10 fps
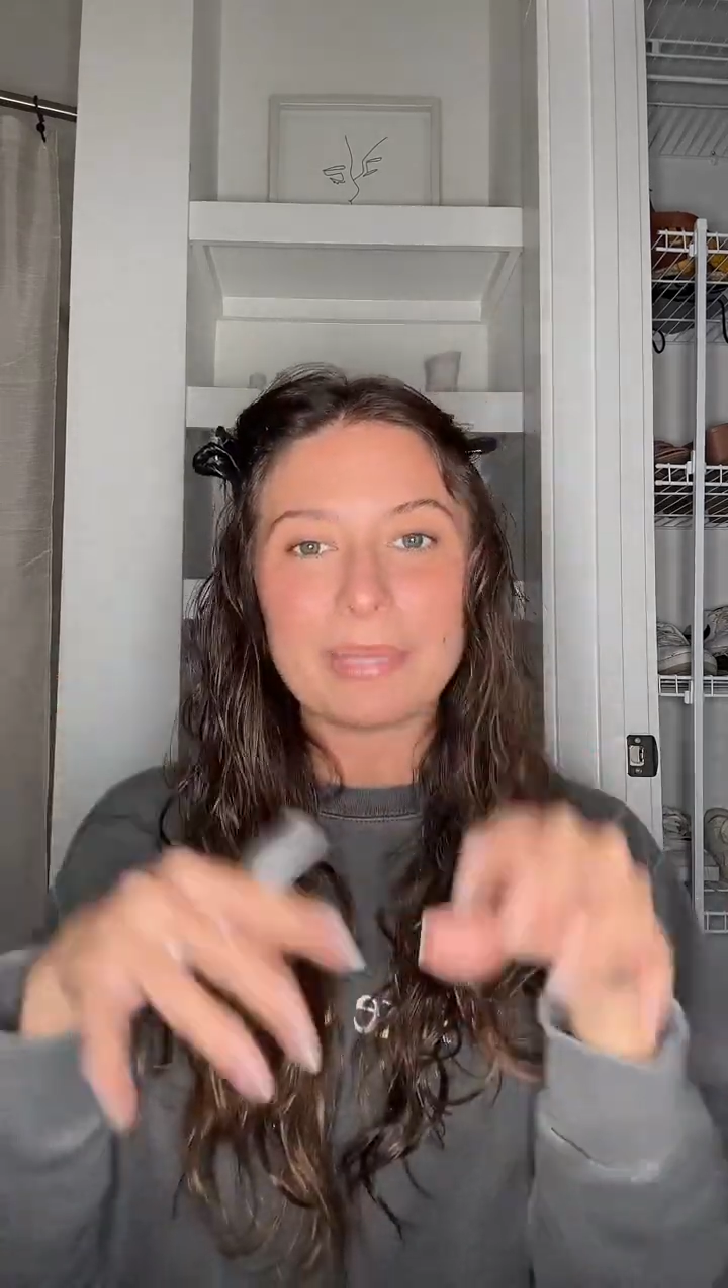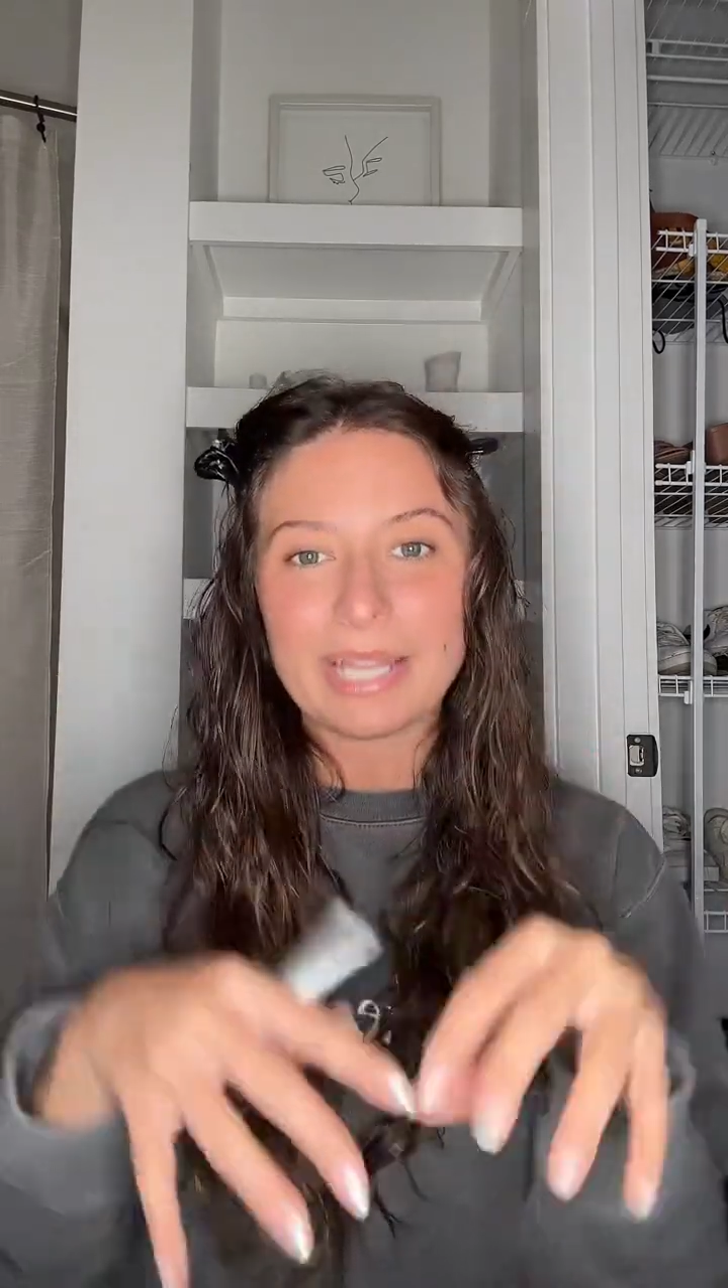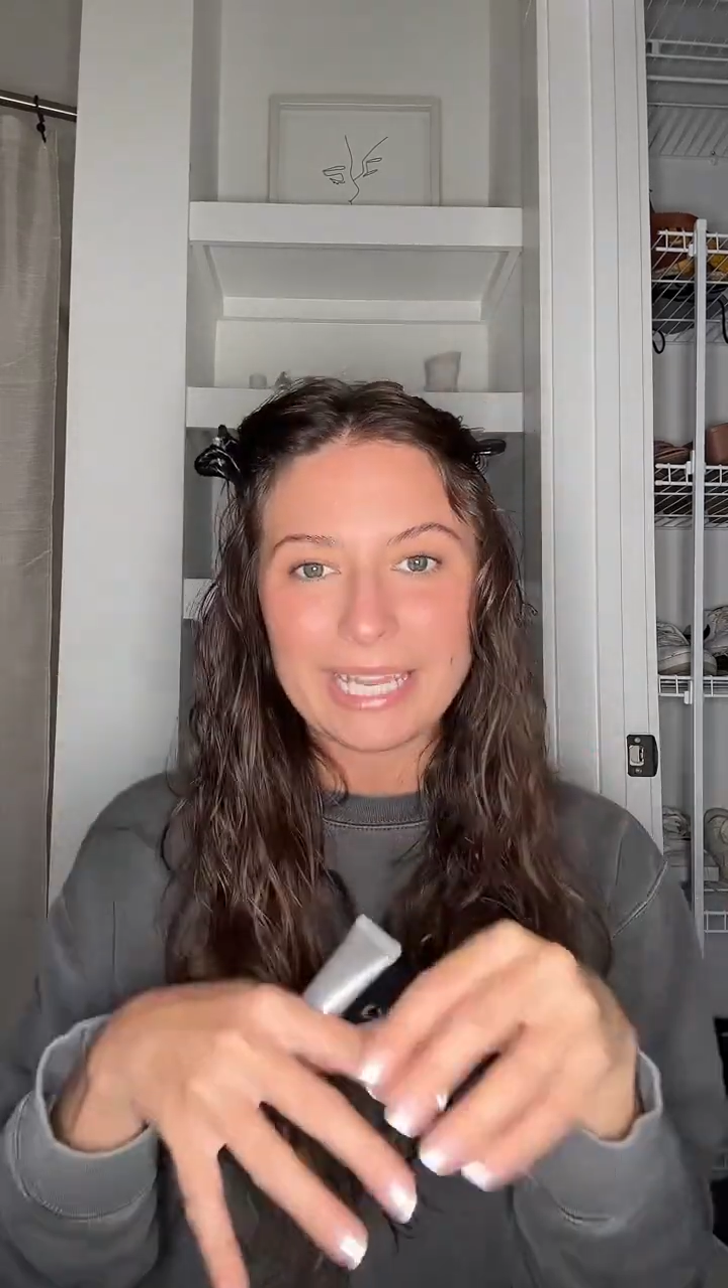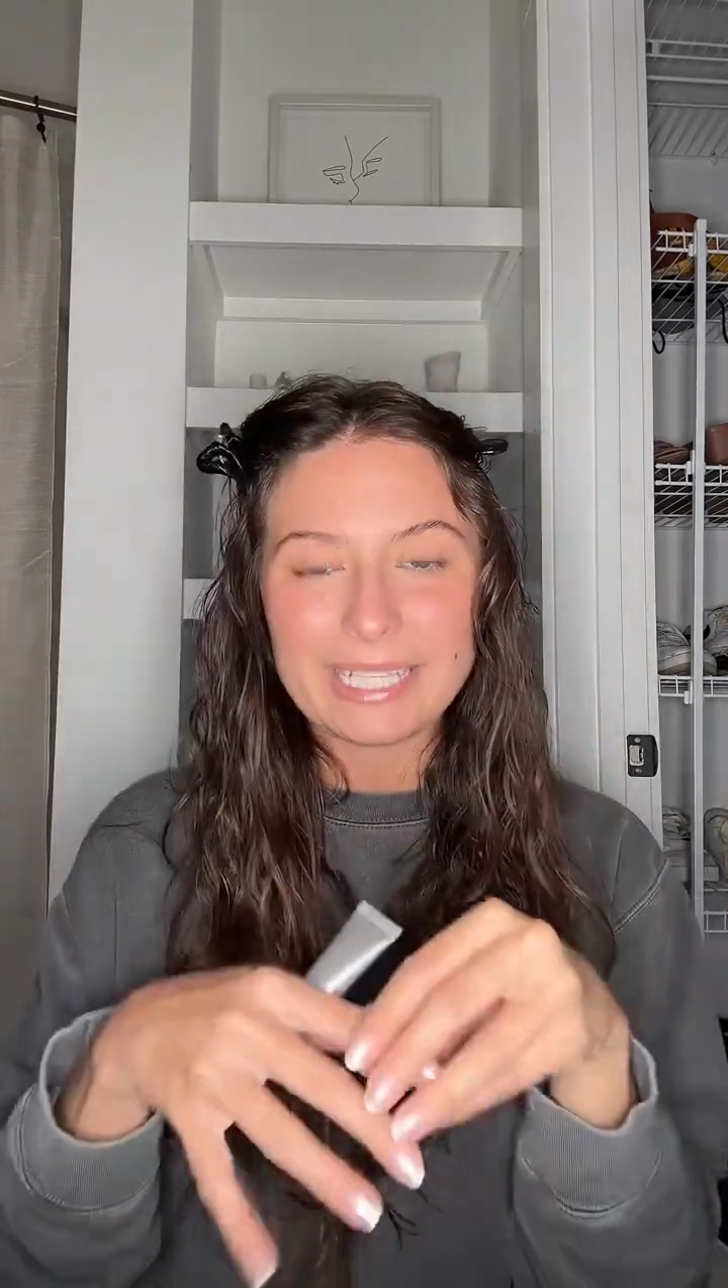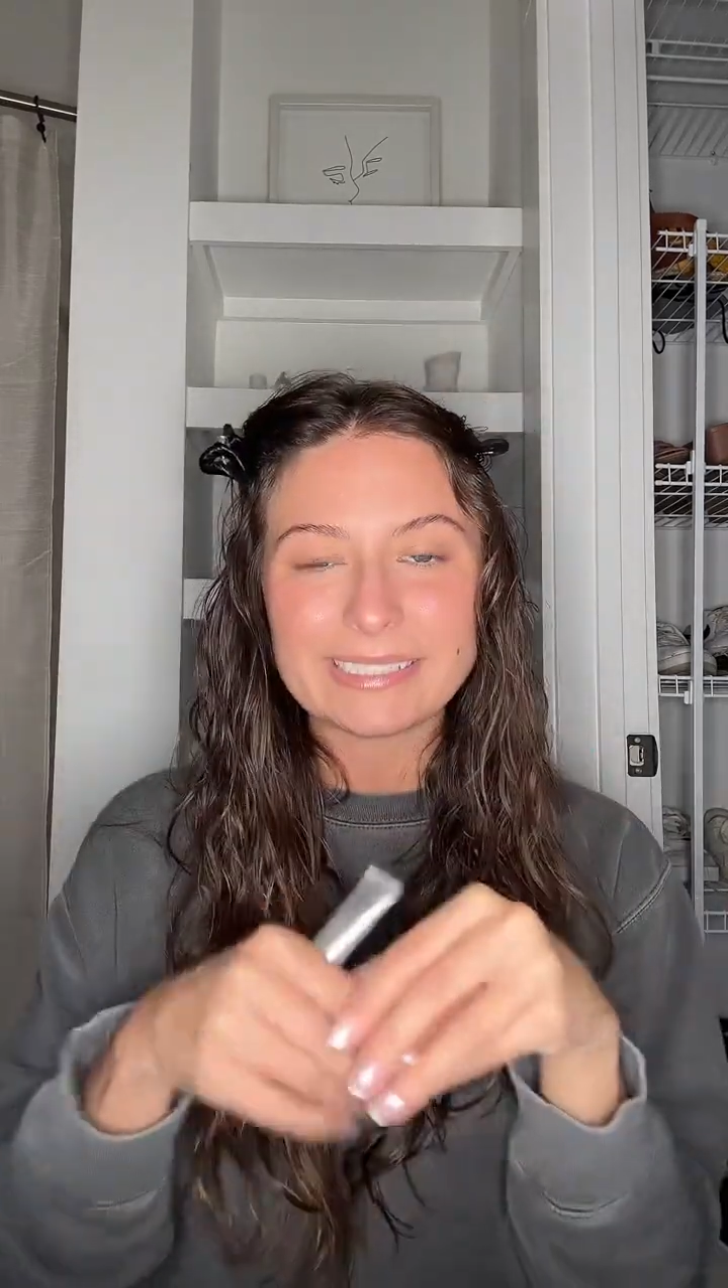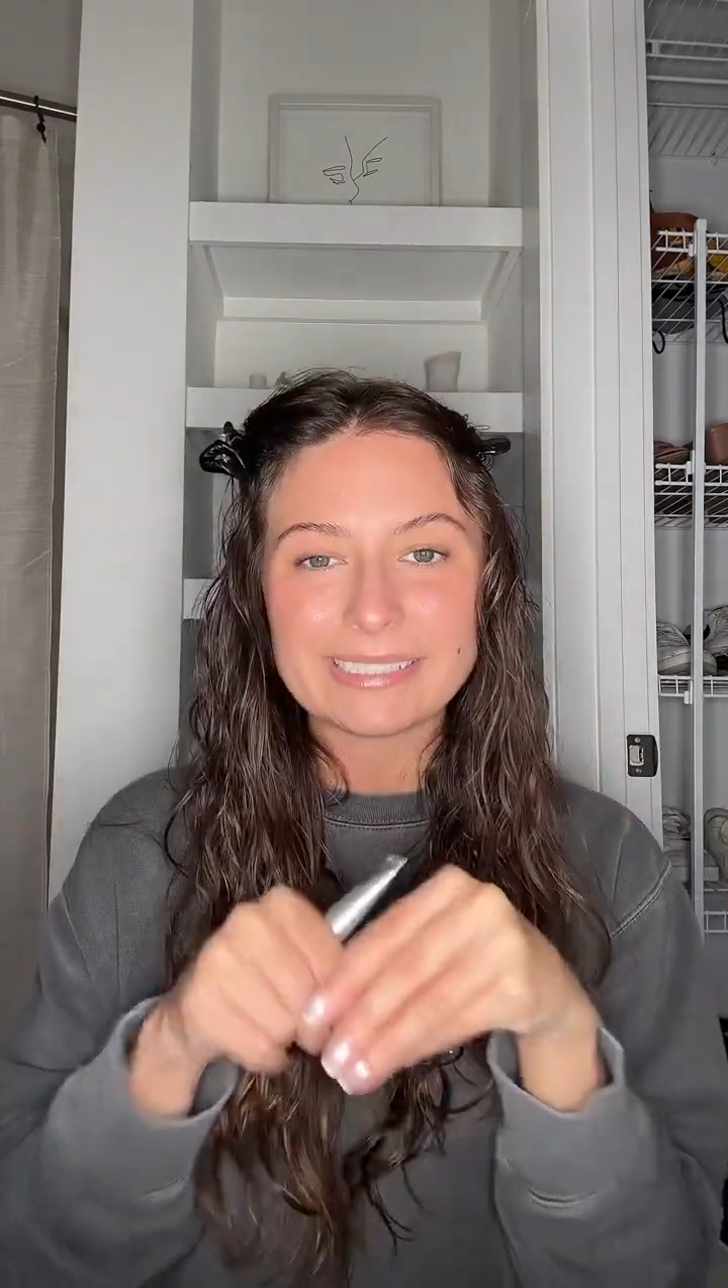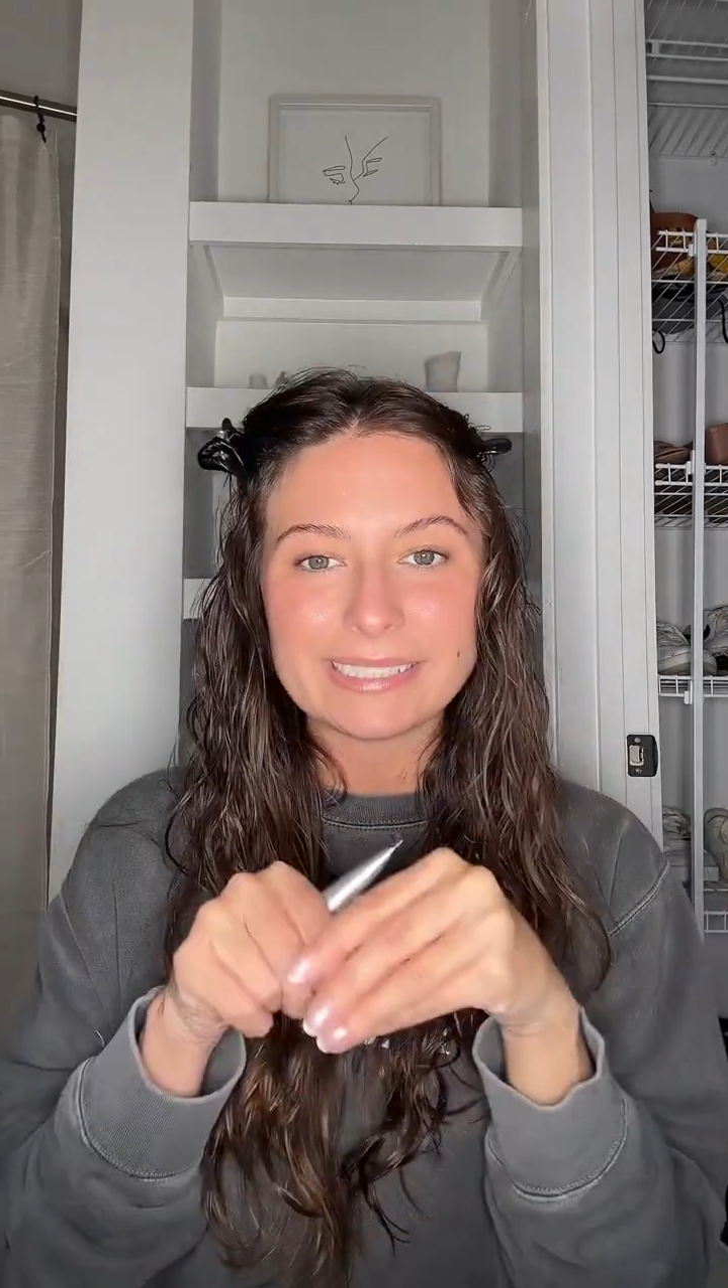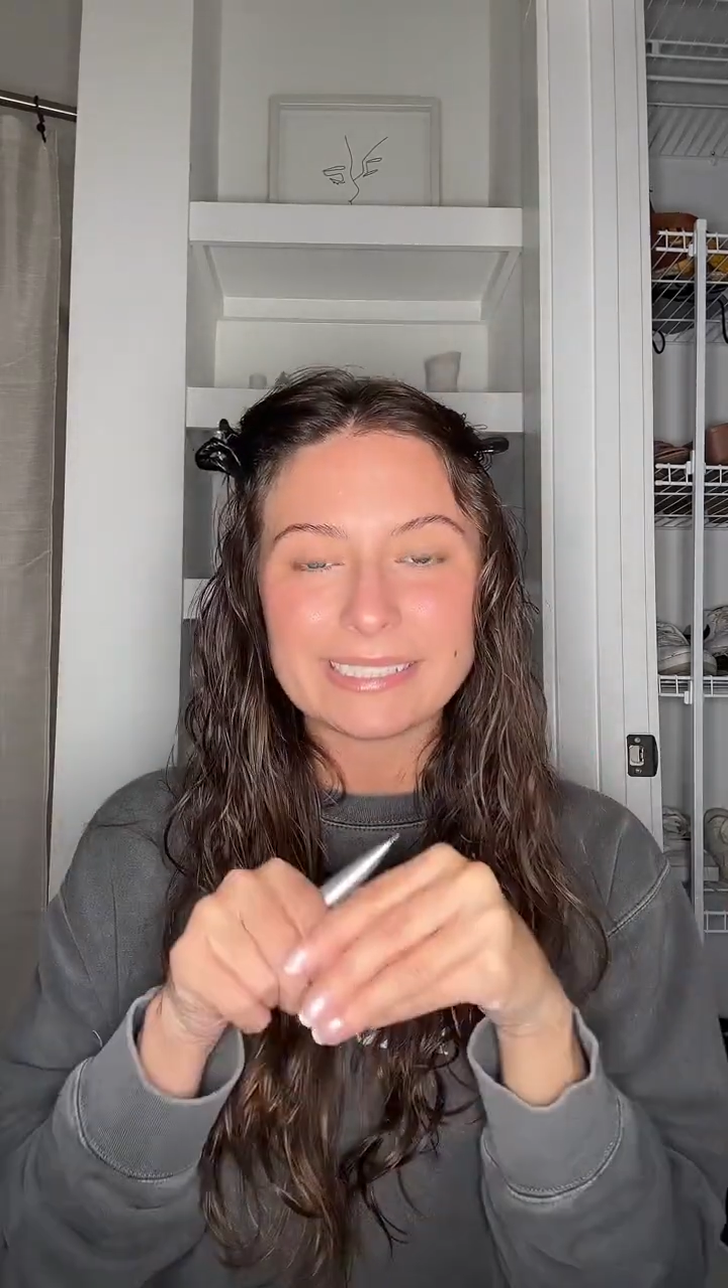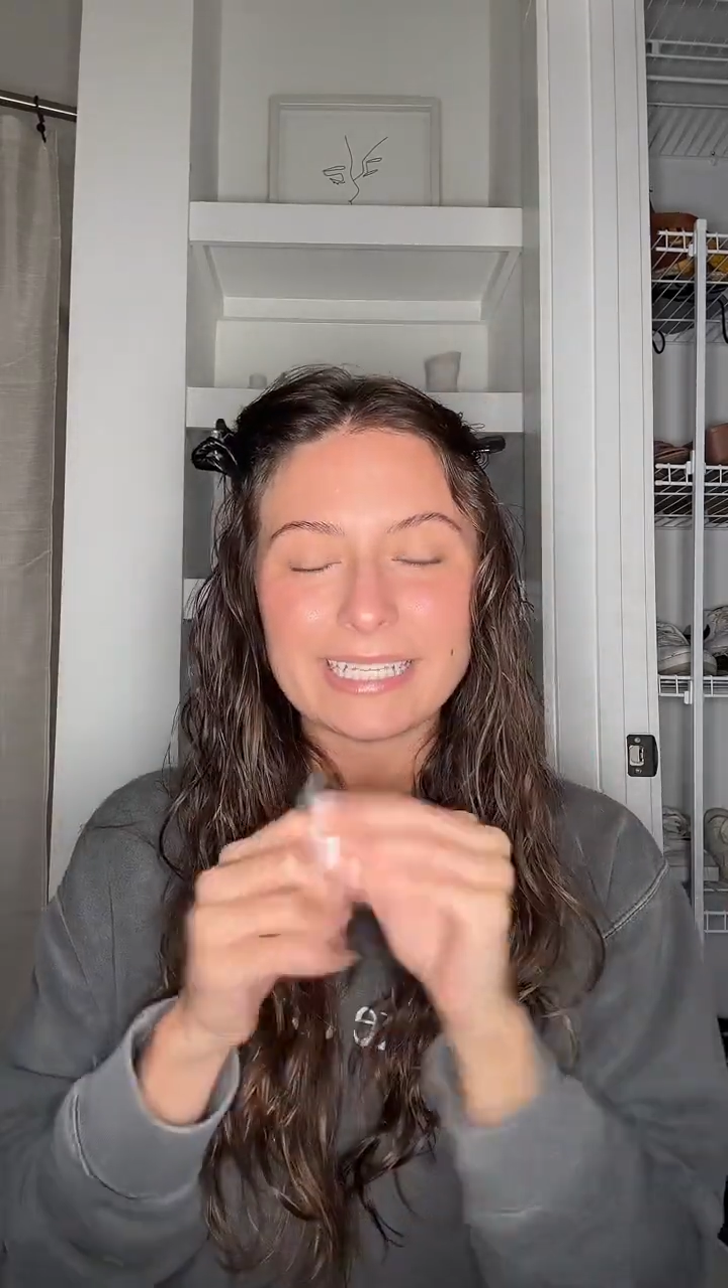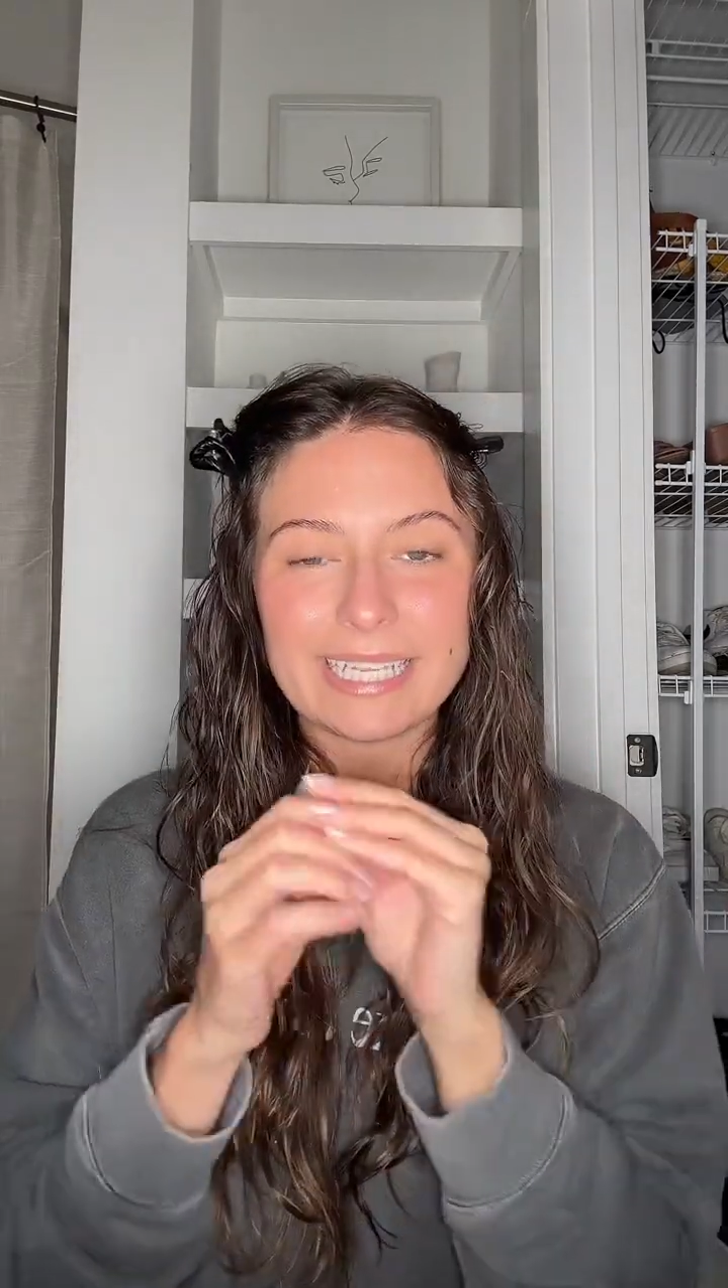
place,